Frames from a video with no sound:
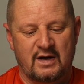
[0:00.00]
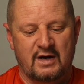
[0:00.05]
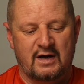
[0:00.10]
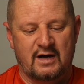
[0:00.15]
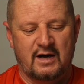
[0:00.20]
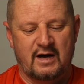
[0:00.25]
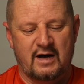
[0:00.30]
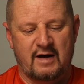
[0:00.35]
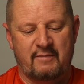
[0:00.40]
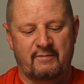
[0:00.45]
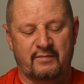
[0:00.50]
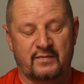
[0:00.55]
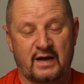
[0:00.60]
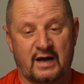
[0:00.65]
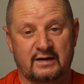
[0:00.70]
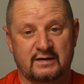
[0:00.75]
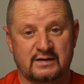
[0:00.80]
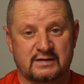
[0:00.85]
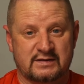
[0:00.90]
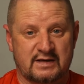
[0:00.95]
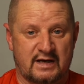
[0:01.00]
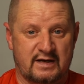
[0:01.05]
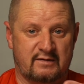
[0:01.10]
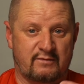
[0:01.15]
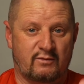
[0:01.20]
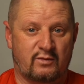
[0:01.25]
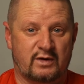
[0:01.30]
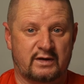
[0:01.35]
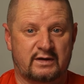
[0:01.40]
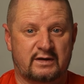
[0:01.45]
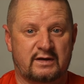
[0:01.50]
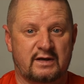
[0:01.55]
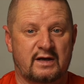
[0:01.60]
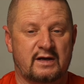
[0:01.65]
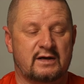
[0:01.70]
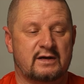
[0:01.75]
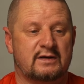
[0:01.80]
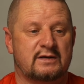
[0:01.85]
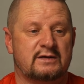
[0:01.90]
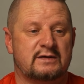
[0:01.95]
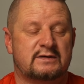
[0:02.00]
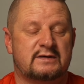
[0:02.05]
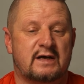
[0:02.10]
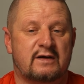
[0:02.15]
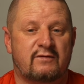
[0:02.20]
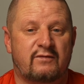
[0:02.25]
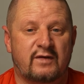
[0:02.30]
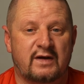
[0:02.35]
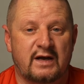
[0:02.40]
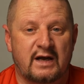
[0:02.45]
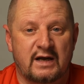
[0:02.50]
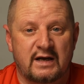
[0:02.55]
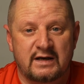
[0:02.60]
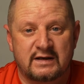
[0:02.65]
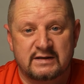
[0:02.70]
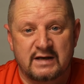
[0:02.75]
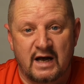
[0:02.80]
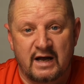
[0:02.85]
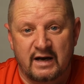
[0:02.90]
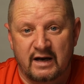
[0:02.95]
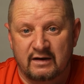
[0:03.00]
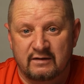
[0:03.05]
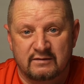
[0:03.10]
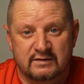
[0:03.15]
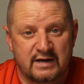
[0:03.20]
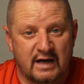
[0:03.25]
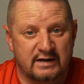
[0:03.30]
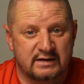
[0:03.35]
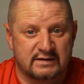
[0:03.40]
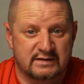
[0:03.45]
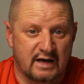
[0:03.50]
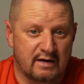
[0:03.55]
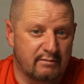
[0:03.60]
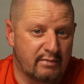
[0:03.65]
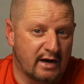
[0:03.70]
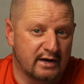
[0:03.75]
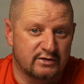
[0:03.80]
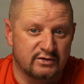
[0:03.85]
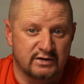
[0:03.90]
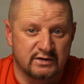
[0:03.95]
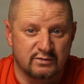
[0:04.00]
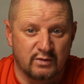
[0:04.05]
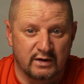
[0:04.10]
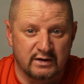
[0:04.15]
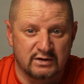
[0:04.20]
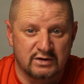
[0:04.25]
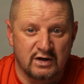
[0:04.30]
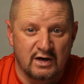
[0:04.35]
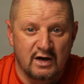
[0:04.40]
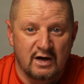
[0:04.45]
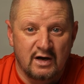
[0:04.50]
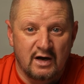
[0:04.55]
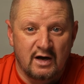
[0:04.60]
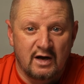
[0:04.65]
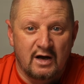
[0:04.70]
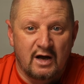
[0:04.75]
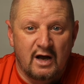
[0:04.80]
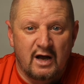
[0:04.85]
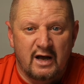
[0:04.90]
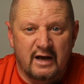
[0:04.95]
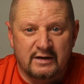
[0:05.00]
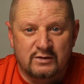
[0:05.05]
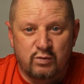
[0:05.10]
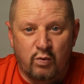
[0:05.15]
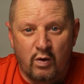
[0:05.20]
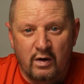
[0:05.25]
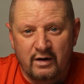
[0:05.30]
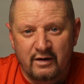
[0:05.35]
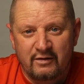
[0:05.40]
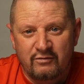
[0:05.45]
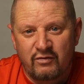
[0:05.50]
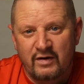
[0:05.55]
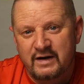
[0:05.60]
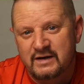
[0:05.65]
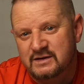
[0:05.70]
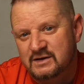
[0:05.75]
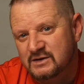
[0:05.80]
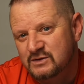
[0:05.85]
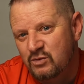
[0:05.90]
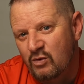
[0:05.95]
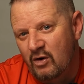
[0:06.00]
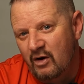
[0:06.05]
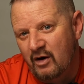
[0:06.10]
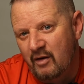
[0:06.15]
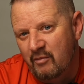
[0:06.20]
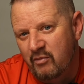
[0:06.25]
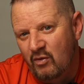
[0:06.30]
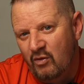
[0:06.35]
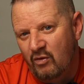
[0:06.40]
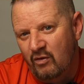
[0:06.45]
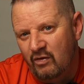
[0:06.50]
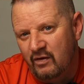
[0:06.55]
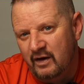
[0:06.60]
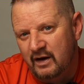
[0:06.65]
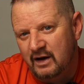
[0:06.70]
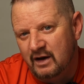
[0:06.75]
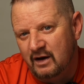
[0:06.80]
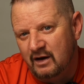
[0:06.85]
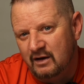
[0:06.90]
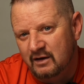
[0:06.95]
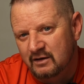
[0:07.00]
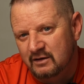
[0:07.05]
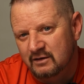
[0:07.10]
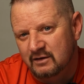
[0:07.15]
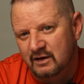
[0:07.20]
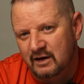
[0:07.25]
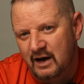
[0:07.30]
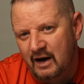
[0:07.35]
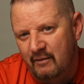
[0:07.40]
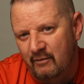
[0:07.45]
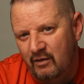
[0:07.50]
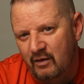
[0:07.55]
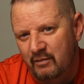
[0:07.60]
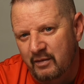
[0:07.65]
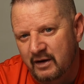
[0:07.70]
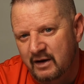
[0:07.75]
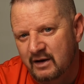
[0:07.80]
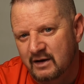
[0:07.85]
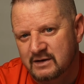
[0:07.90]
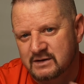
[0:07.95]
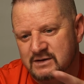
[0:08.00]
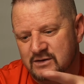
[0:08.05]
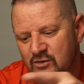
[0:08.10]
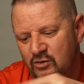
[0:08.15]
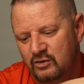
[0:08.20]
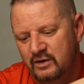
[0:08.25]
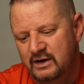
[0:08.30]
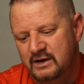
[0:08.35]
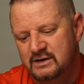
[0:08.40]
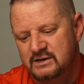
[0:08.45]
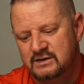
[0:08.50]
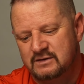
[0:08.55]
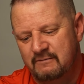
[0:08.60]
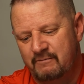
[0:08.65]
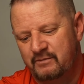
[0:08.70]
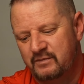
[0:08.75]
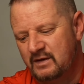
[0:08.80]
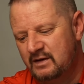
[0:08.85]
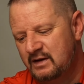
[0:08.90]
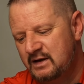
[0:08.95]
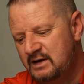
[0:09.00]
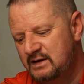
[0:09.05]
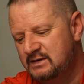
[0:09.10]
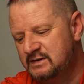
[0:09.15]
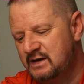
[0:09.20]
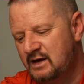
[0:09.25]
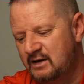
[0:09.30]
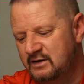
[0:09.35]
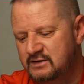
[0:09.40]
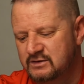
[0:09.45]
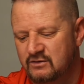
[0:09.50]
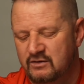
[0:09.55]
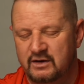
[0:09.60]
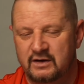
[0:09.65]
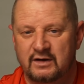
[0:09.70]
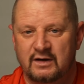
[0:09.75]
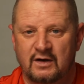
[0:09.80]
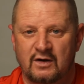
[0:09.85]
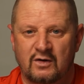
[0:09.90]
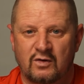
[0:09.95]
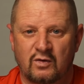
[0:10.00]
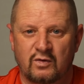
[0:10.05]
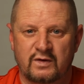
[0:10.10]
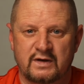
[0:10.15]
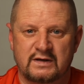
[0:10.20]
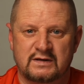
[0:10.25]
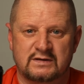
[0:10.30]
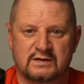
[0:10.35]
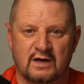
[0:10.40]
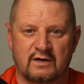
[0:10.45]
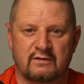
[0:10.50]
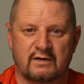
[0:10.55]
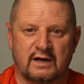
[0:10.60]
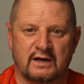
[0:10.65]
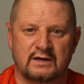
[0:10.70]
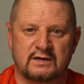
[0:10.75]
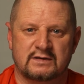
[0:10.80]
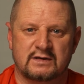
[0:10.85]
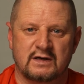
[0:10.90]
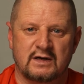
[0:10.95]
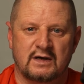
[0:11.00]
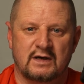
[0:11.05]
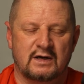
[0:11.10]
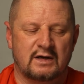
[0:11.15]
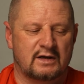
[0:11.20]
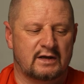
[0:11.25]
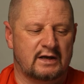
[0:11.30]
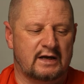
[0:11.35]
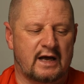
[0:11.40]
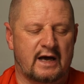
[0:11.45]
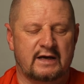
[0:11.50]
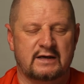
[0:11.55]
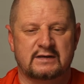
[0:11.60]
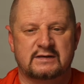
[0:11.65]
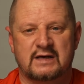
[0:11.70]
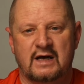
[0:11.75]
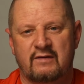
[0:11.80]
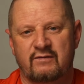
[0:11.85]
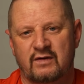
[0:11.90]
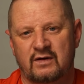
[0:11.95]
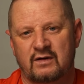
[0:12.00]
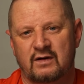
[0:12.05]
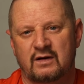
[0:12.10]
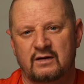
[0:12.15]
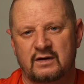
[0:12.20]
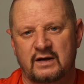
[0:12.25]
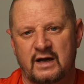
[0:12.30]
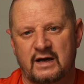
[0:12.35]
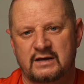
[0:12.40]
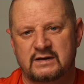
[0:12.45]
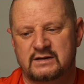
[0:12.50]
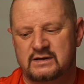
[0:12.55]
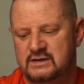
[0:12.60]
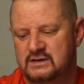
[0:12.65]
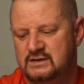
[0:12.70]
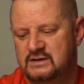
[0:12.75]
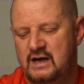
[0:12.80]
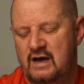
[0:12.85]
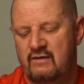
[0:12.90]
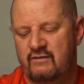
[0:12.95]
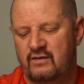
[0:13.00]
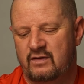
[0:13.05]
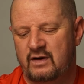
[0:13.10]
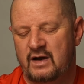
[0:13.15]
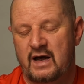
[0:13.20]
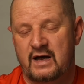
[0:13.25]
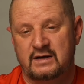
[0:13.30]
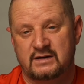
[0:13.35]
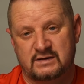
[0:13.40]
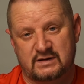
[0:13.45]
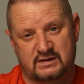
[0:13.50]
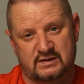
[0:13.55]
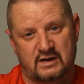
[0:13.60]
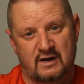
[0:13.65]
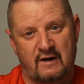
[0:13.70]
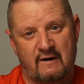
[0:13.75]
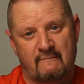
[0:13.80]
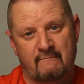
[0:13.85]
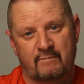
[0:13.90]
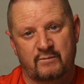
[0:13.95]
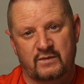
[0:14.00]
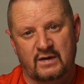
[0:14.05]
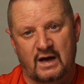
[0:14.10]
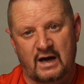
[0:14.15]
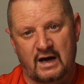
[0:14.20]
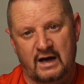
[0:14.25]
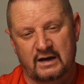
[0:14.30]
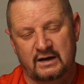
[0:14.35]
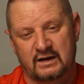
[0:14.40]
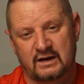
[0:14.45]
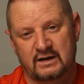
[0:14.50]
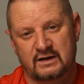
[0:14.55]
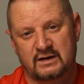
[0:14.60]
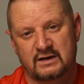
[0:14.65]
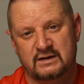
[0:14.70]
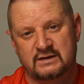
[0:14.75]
and the same with the ZV-E10, takes the same batteries, which is one of the reasons why I bought the camera, because all these Sonys, the A7, the A7S and the